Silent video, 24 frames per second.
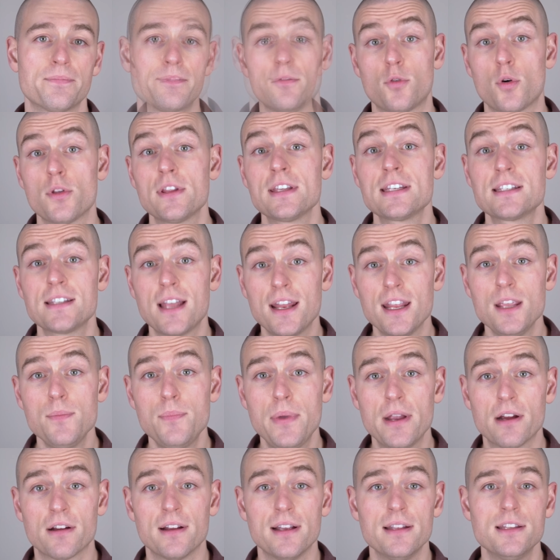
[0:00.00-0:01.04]
For the study
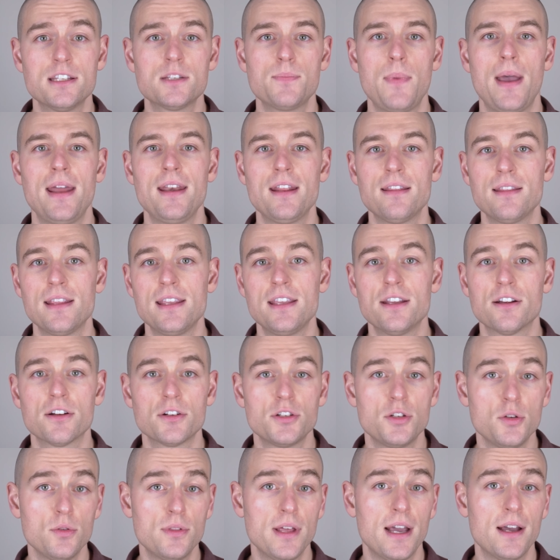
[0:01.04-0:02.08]
period spanning the year
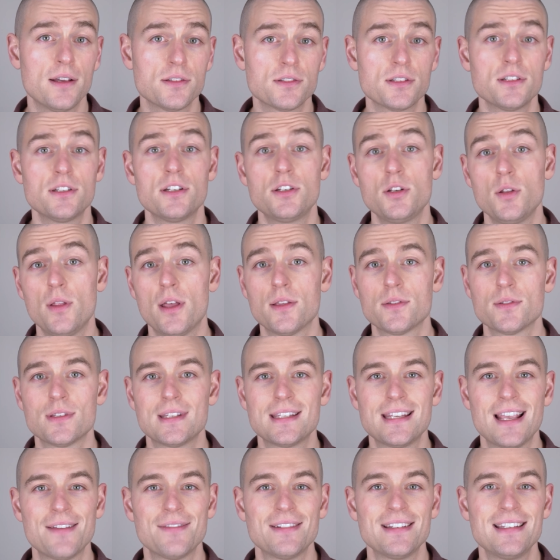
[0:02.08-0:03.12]
2000 to
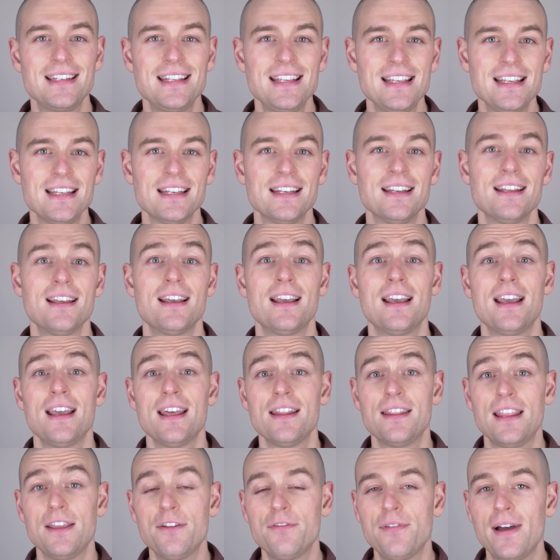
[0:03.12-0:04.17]
2017,
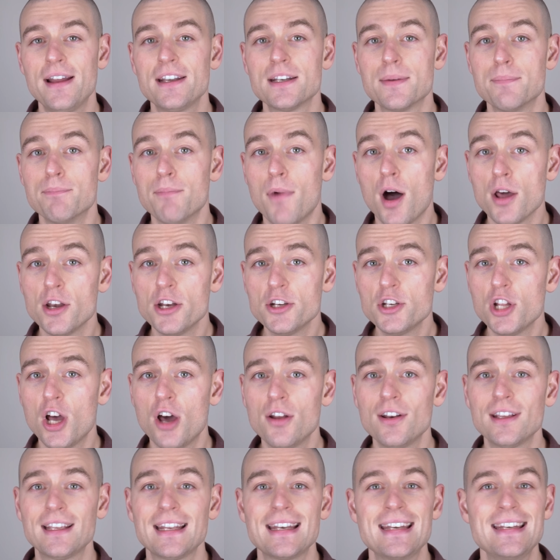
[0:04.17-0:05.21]
they find a
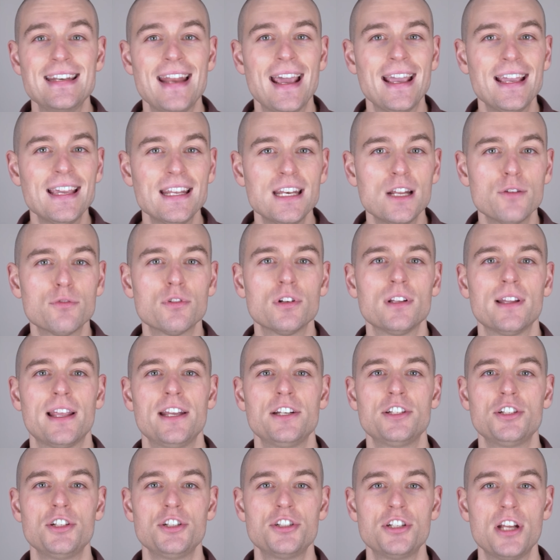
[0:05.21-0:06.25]
monotonic negative
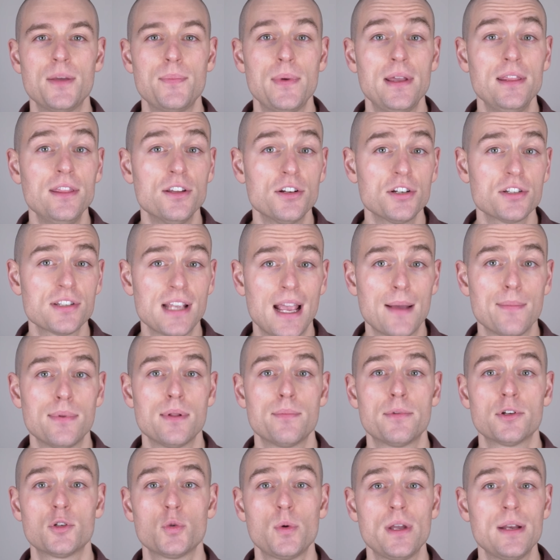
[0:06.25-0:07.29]
relationship in their sample
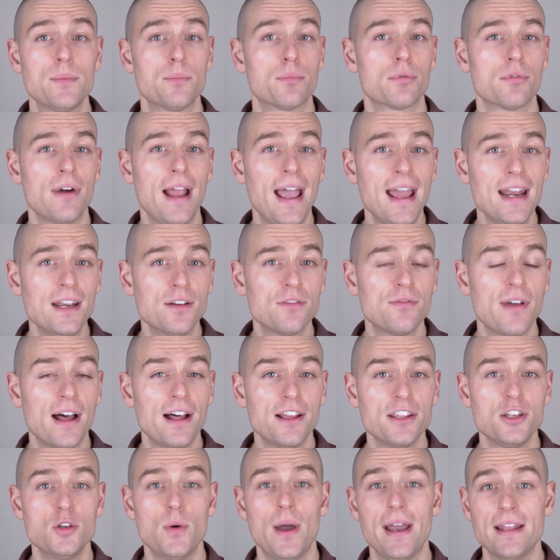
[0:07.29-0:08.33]
between brand
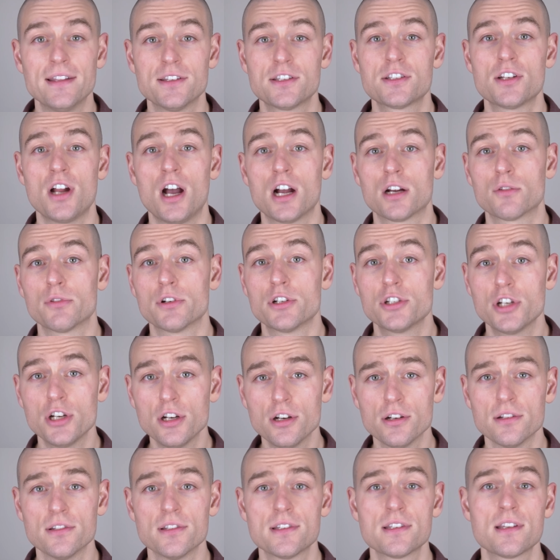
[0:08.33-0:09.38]
value and stock
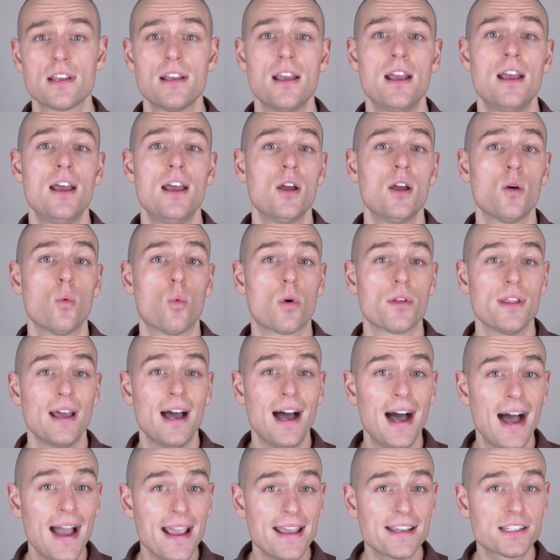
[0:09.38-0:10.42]
returns, where the
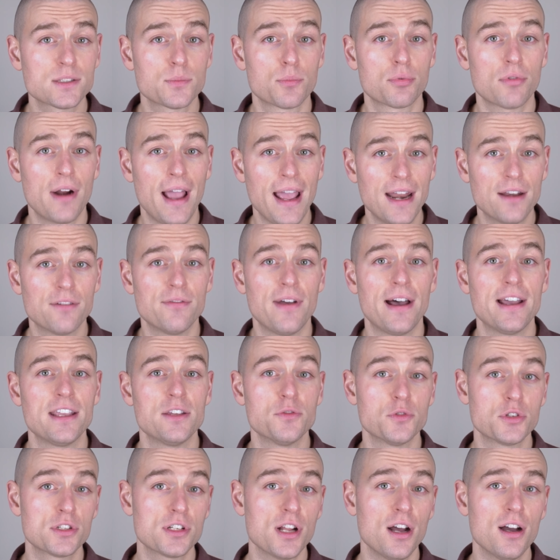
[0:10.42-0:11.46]
highest brand
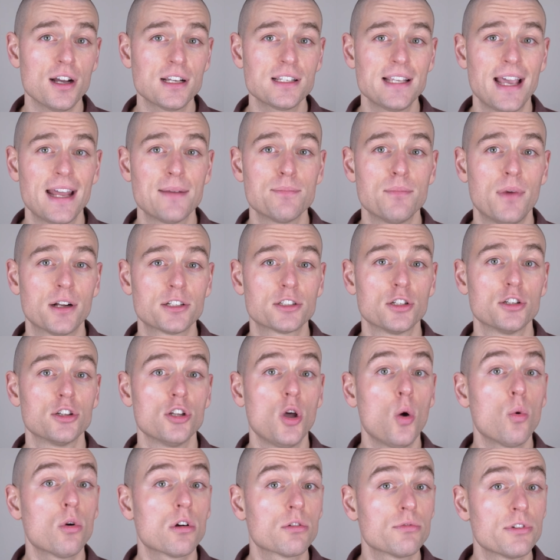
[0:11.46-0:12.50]
value stocks had much
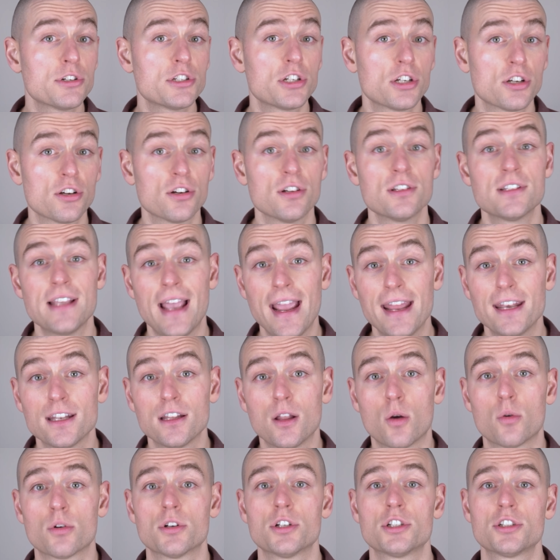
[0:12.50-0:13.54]
lower returns and
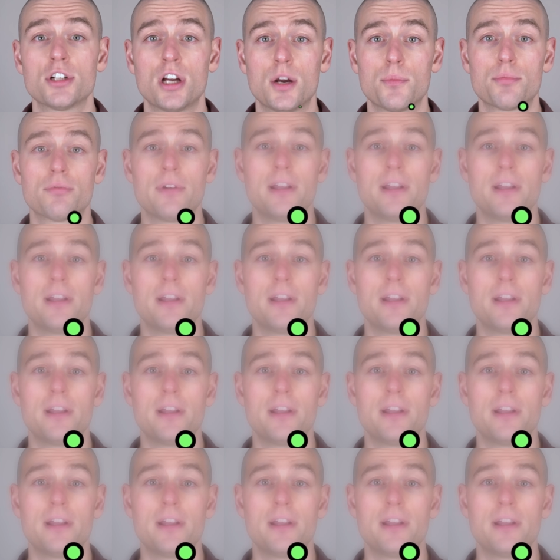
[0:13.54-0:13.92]
lower Sharpe